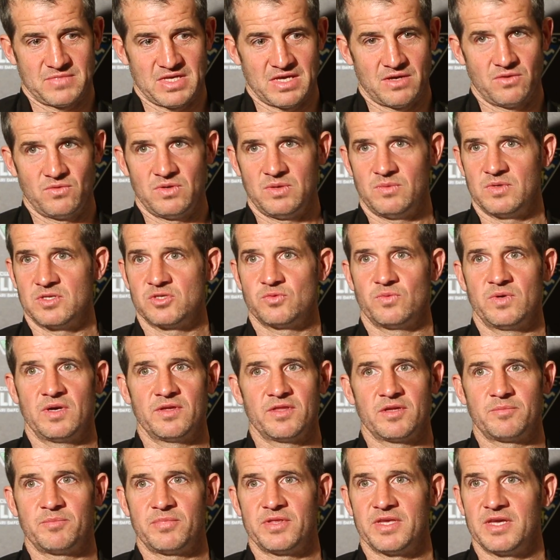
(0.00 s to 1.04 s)
How he was with
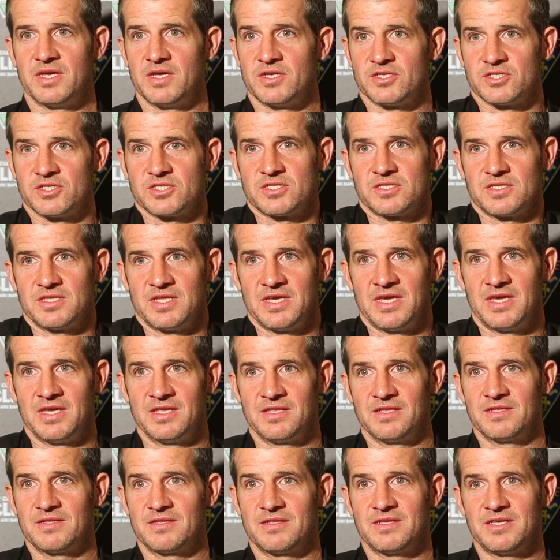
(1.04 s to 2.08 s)
other players,
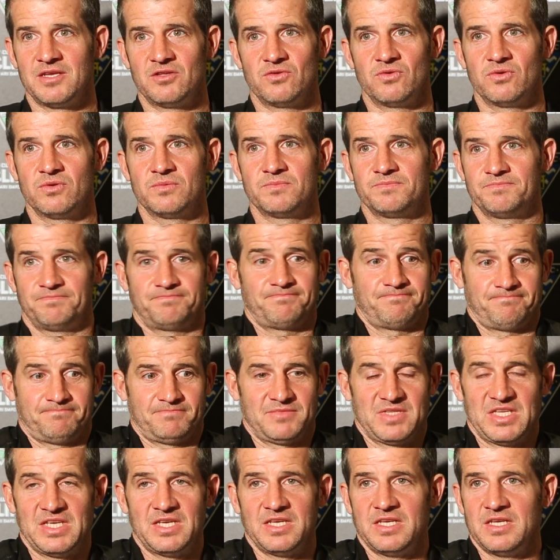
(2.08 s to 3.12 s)
then
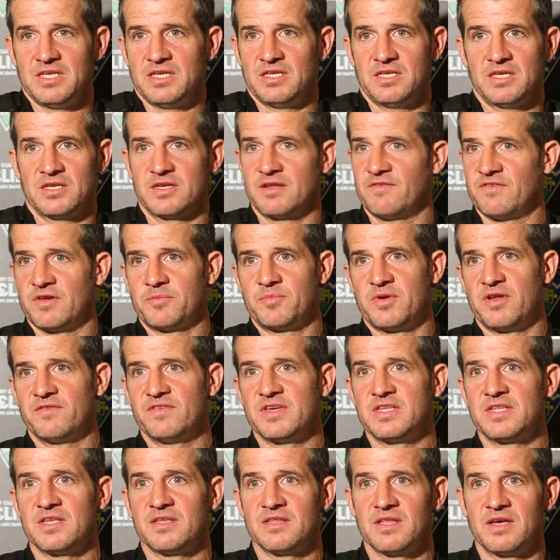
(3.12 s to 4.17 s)
you're never
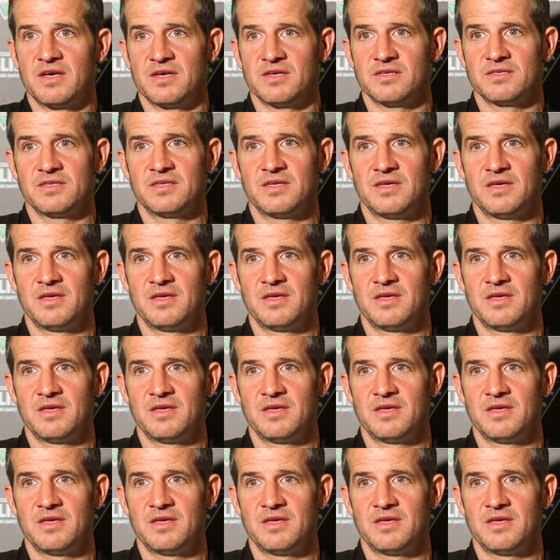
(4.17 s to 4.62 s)
privy to that.